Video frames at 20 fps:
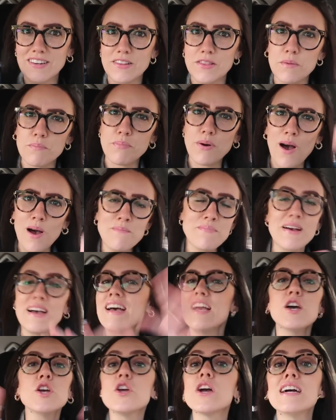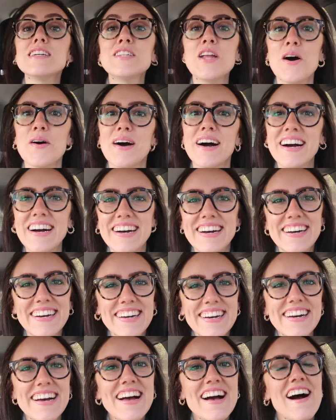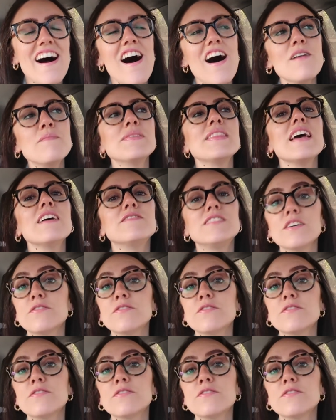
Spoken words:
the pump. You guys know. But they have